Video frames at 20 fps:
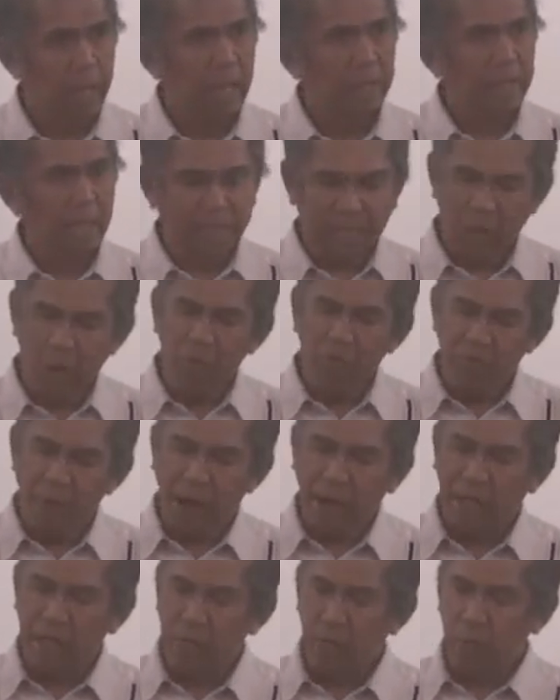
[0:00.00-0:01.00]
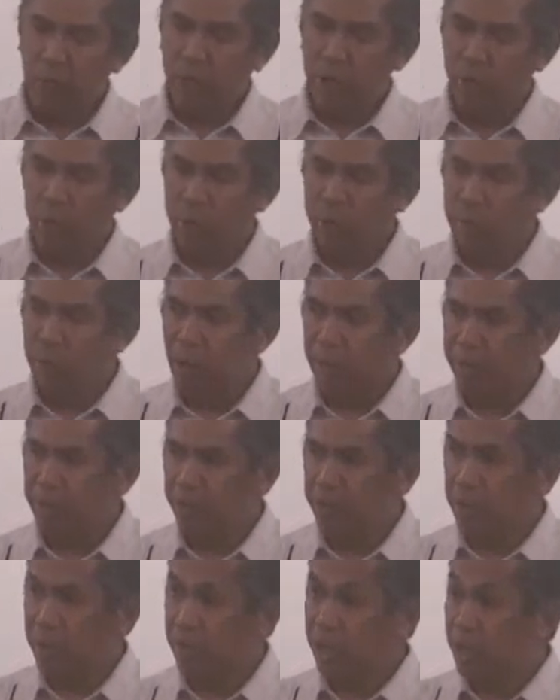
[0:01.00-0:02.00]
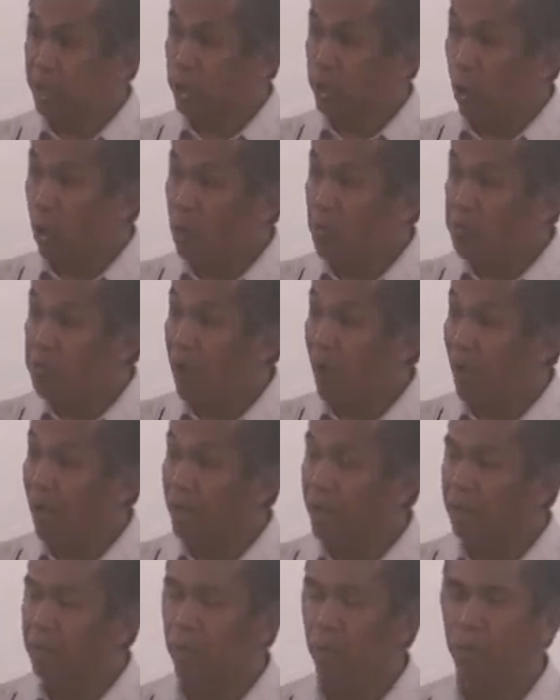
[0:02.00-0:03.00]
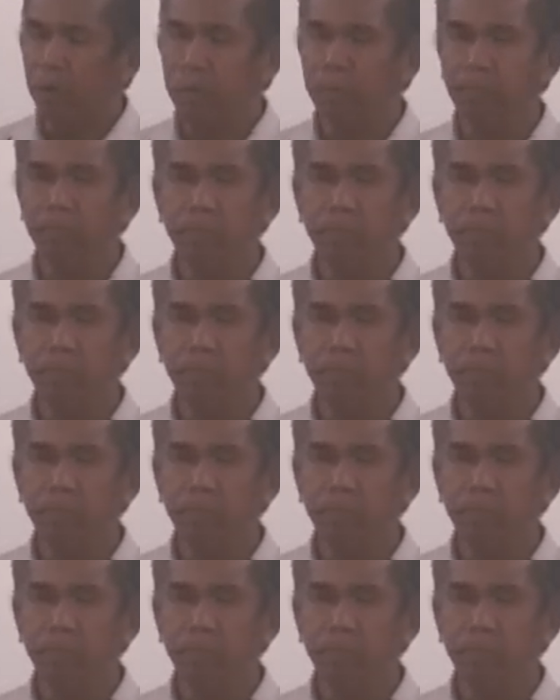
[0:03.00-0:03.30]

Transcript: That's how valuable the human body is. It is so valuable